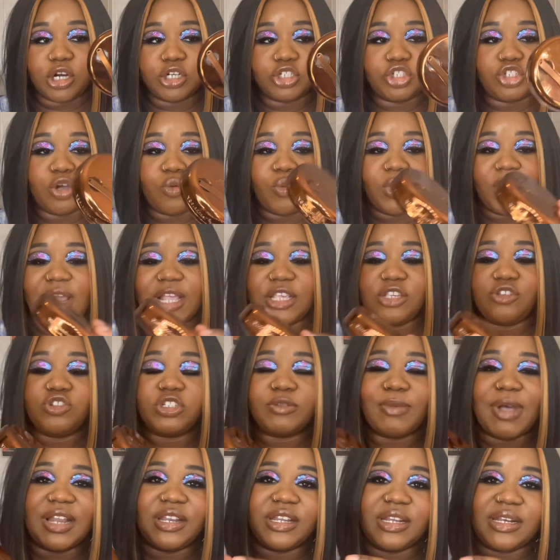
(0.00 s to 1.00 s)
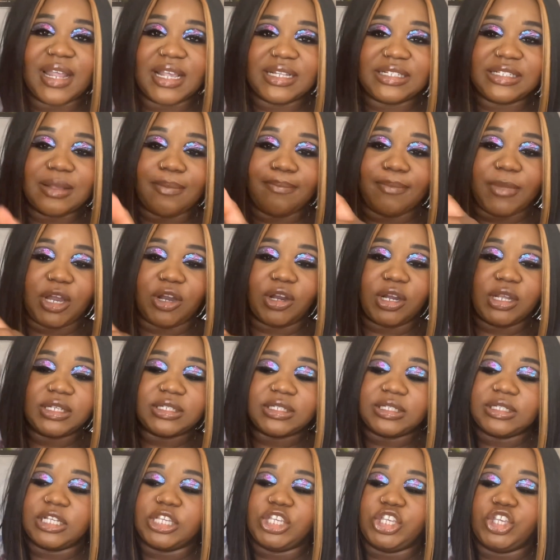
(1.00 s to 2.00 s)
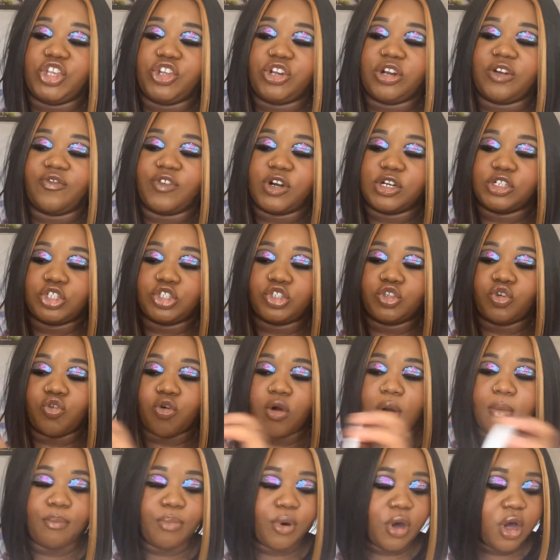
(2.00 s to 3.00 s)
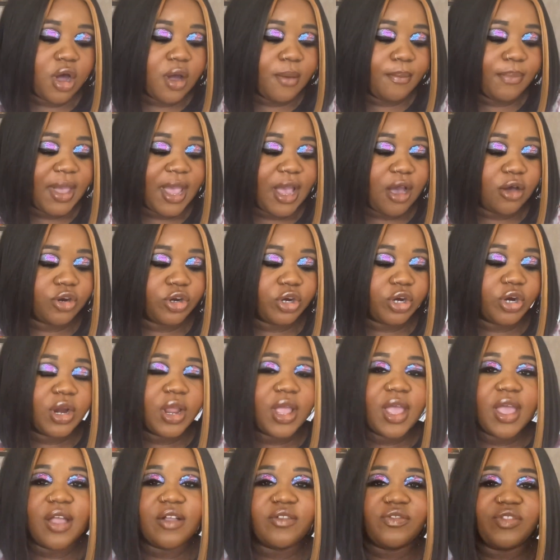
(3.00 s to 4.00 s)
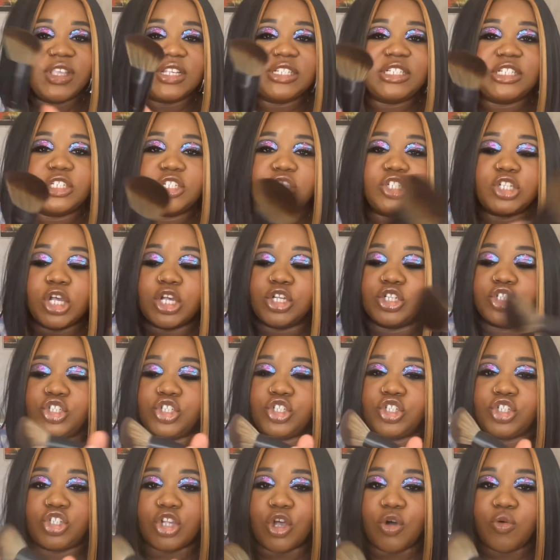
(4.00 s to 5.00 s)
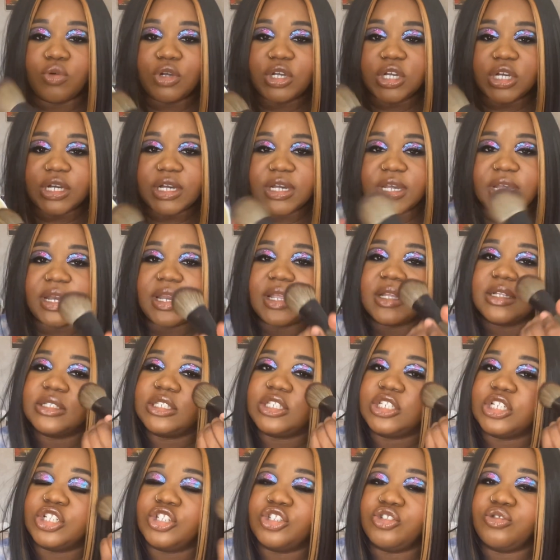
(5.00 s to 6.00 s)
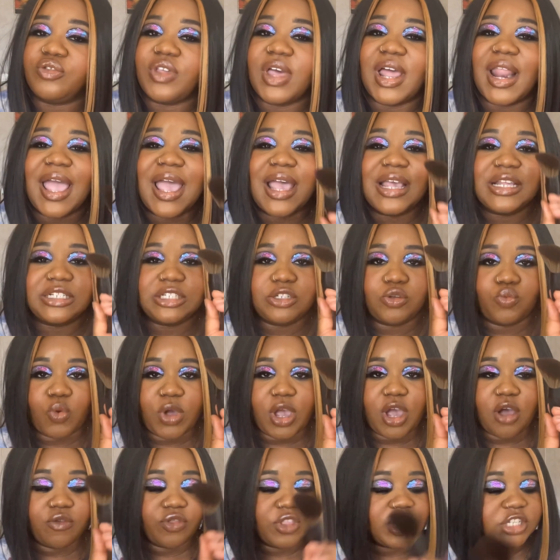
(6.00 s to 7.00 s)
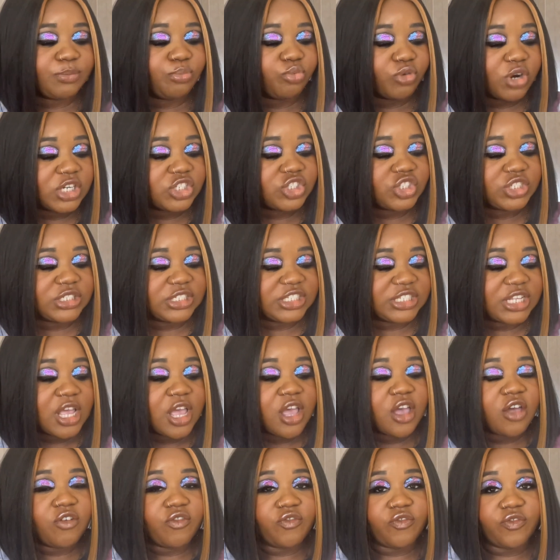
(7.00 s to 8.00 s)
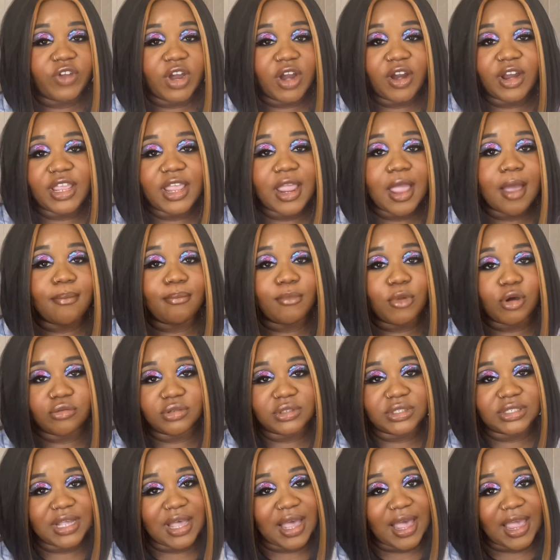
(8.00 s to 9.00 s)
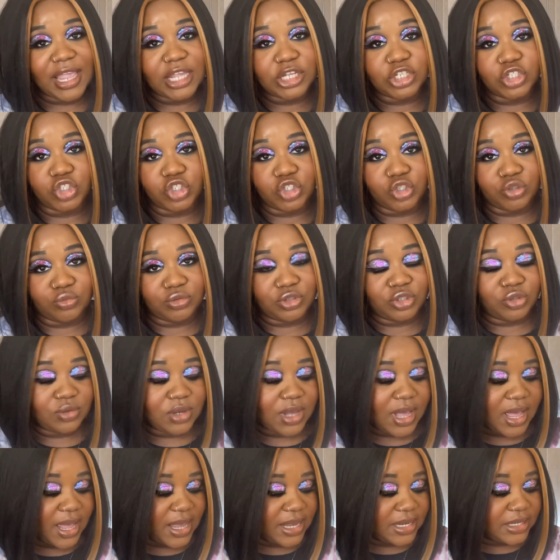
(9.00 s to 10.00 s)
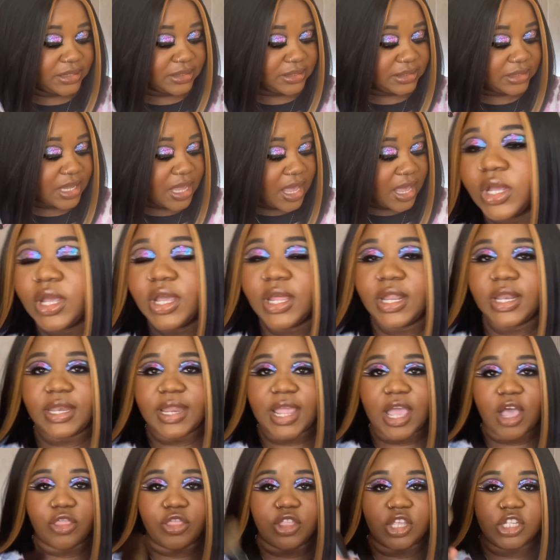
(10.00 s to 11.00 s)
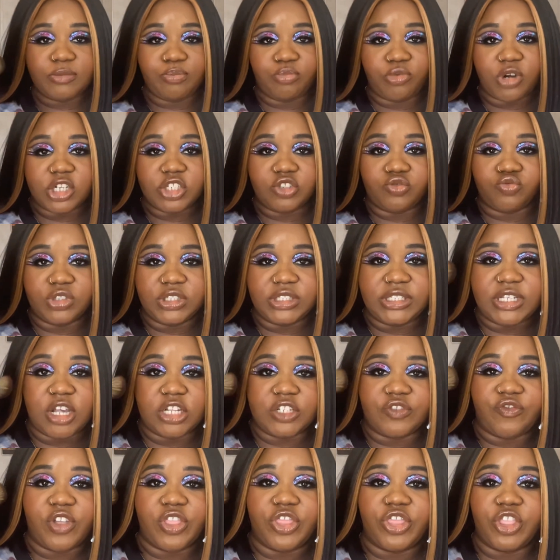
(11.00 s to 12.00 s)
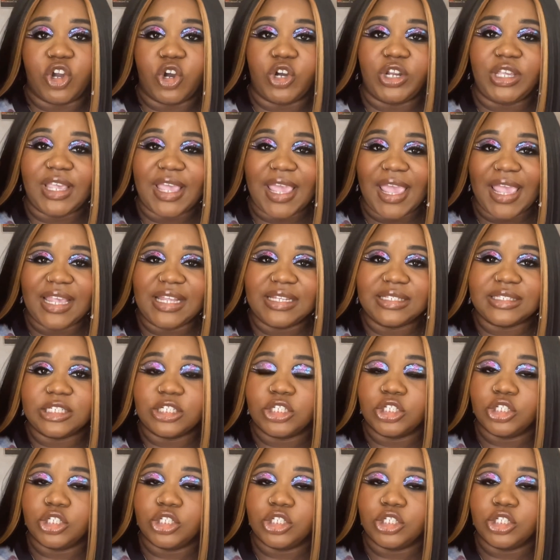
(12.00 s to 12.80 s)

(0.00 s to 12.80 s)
So when I use my Danessa Myricks Universal Balm Powder, this is so good to do that as well. This brush is very multi-use, you guys. Now this brush retails for $38.